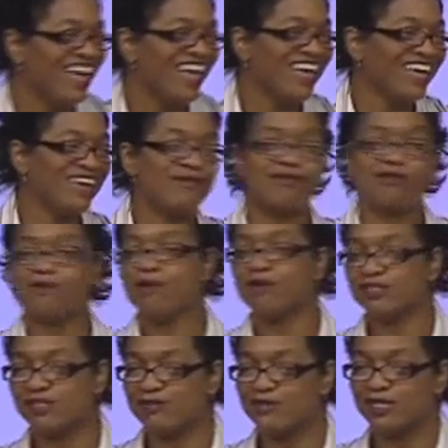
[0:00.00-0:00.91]
And for
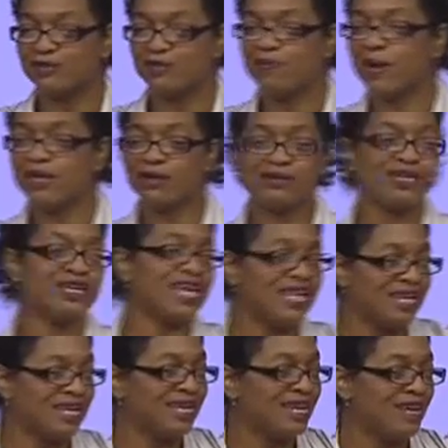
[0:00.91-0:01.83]
most of us, we probably don't
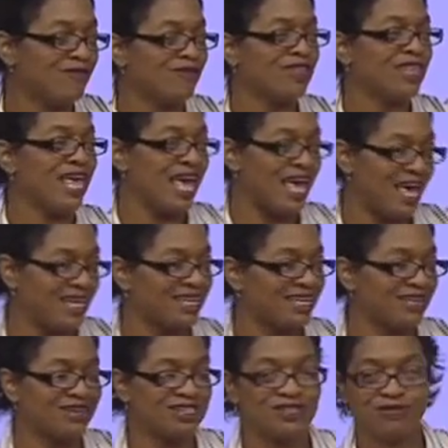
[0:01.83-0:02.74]
get enough of that,
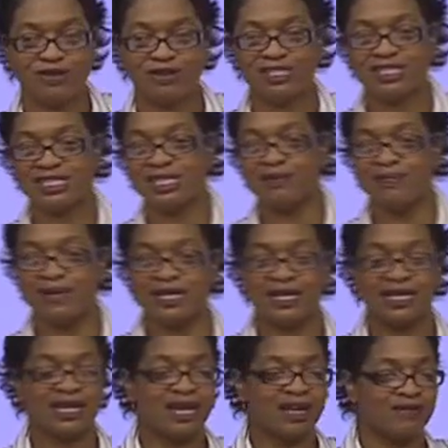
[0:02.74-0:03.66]
as far as sleeping
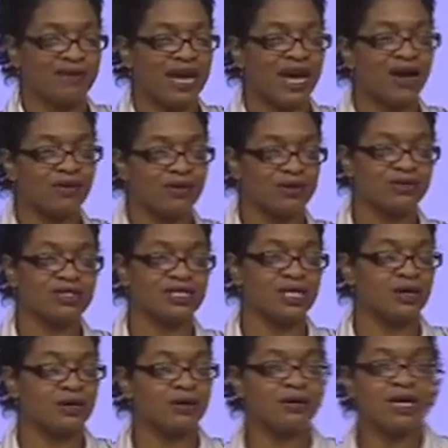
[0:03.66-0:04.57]
a lot of hours.
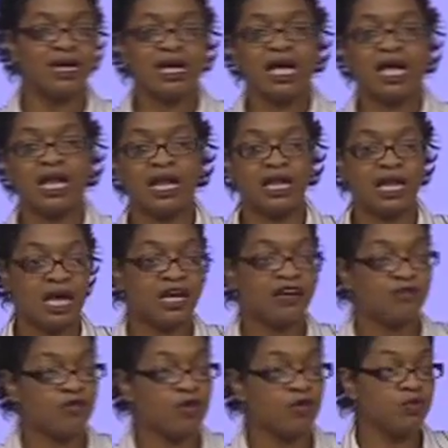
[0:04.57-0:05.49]
So a lot
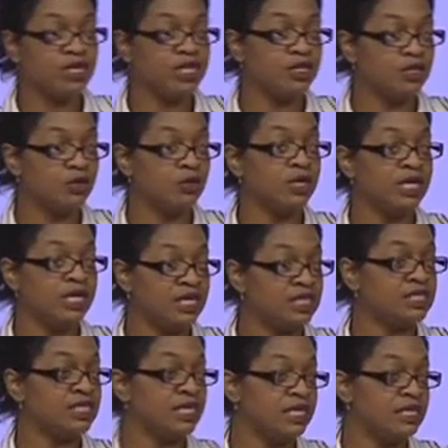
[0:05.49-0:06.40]
of what we do
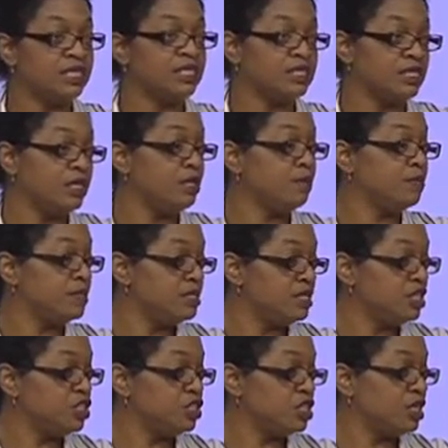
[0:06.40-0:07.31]
is in the sitting
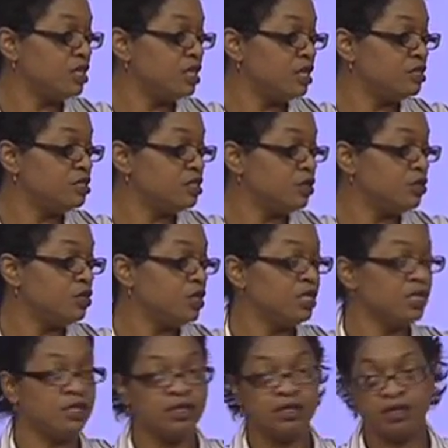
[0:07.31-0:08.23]
position. And so
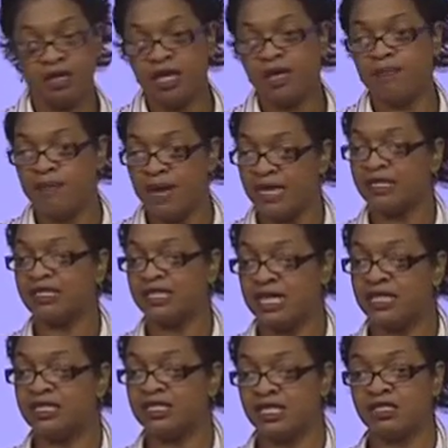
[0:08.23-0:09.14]
it makes
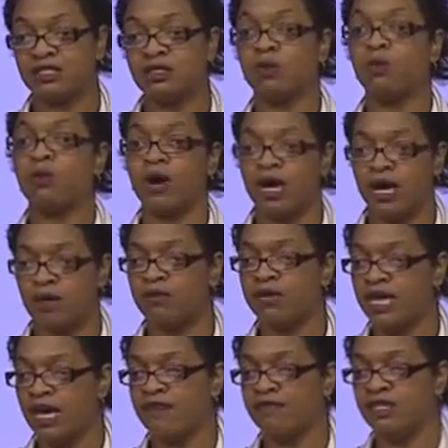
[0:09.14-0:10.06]
sense as to why
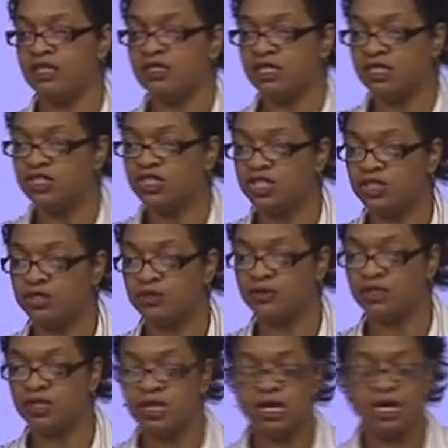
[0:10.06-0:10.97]
we have these
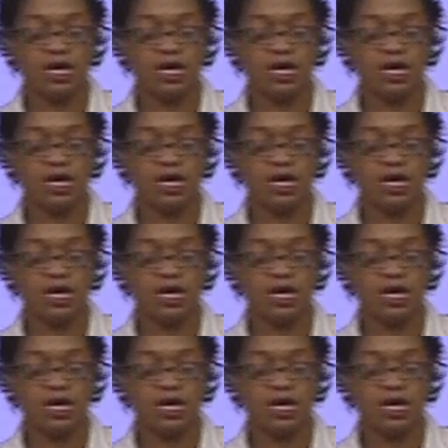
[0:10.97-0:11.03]
issues.